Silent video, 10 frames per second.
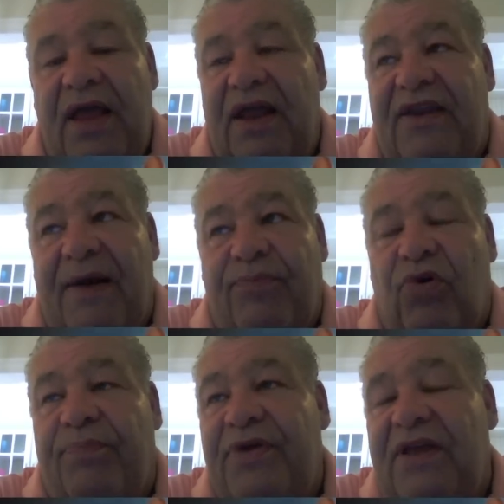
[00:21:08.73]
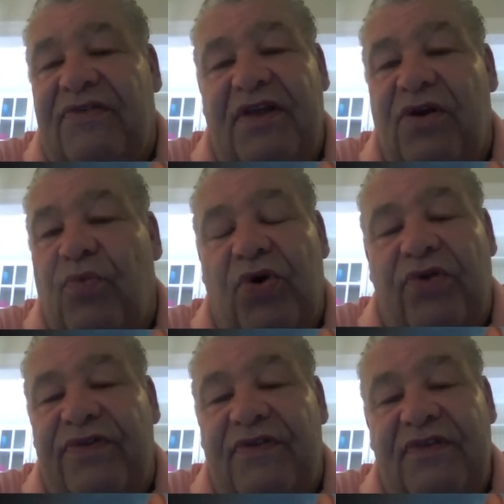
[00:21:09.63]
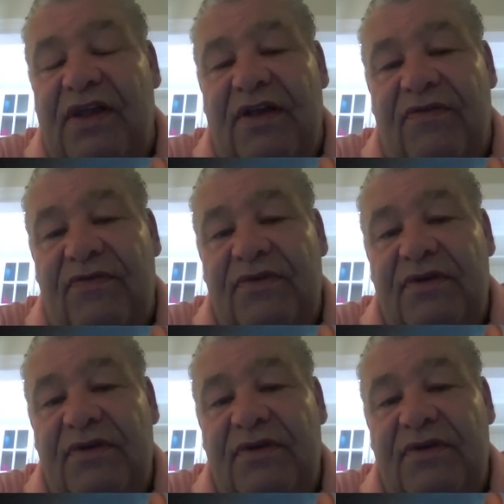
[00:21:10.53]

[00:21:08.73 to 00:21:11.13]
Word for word: and temporal peace in a world deceived.